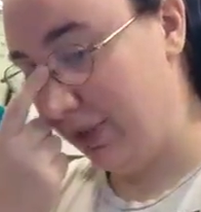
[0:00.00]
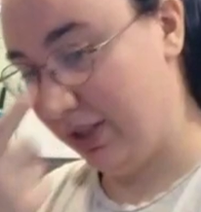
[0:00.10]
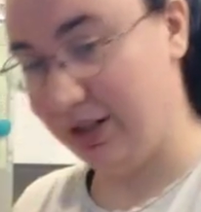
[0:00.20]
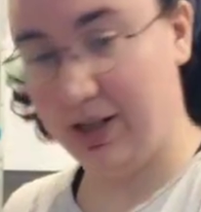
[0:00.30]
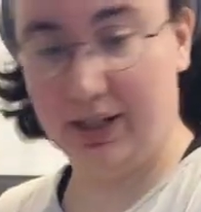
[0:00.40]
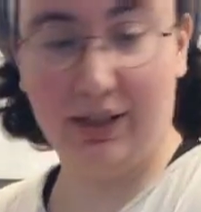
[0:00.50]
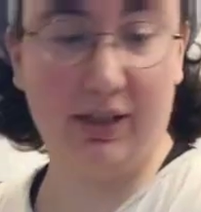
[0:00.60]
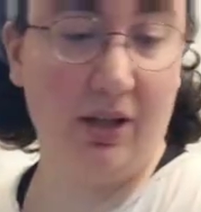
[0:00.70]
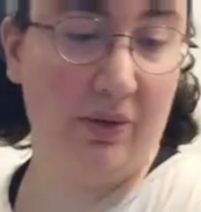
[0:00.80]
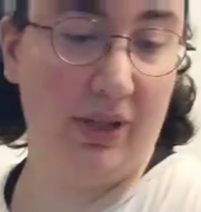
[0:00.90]
all right.
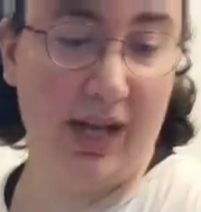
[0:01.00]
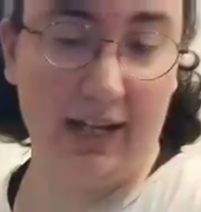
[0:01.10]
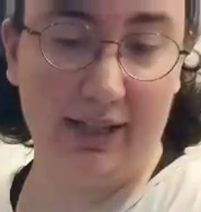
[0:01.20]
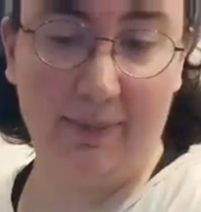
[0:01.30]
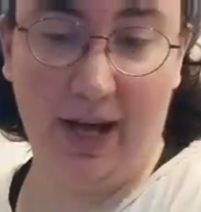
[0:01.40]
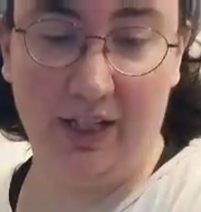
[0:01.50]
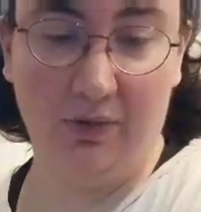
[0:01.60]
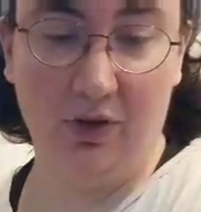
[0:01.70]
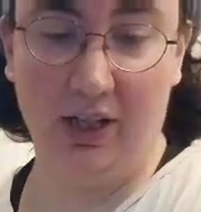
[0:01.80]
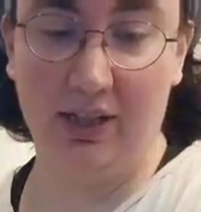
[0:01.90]
So the next batch of
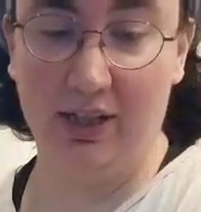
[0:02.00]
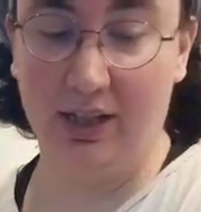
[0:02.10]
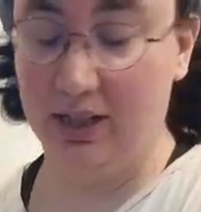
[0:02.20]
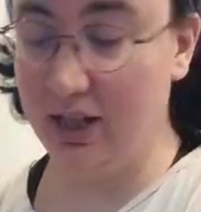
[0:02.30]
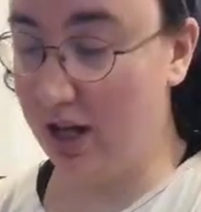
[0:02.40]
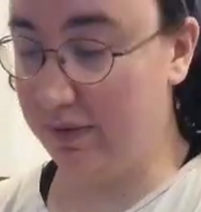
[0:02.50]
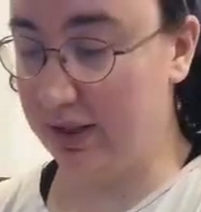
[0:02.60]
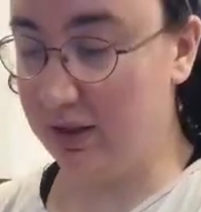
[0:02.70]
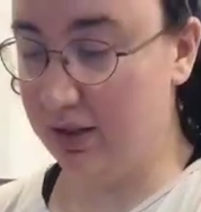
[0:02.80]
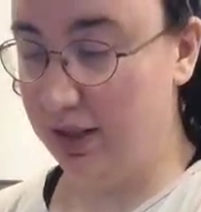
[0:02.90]
cookies is in the
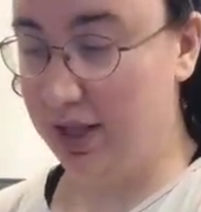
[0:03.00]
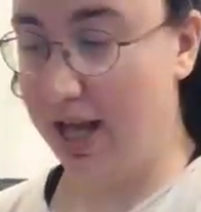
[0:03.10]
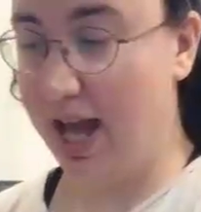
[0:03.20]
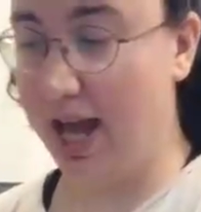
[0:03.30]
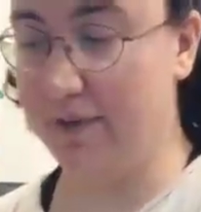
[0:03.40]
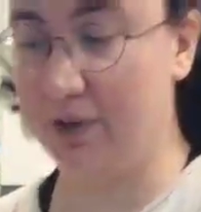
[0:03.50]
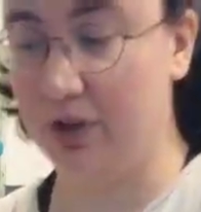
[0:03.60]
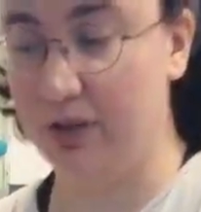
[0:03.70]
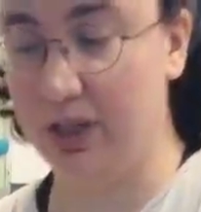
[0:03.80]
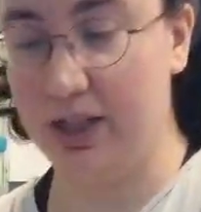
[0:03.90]
oven.
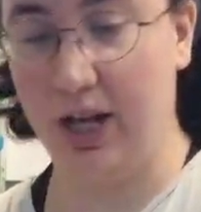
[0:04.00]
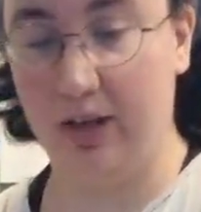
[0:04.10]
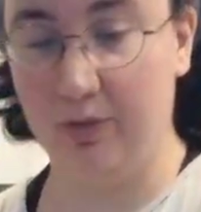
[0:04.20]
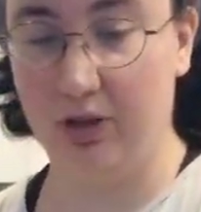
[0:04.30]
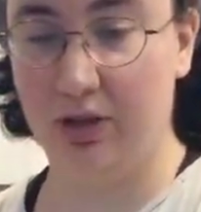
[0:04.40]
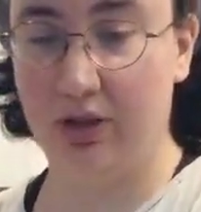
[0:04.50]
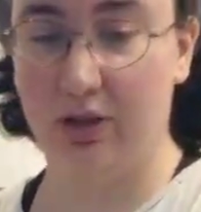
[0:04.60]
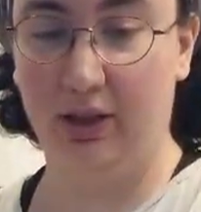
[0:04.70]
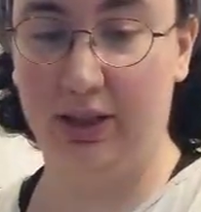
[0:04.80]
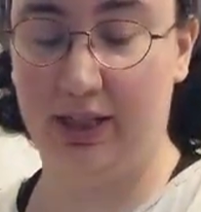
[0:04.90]
After the timer,
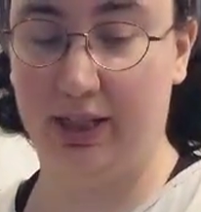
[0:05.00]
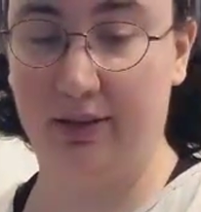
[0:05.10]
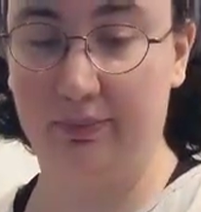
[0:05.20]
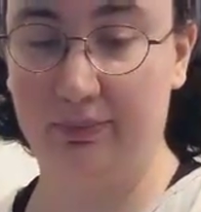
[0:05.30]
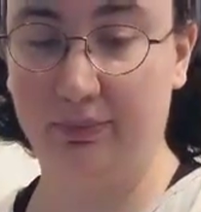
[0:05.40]
let's see.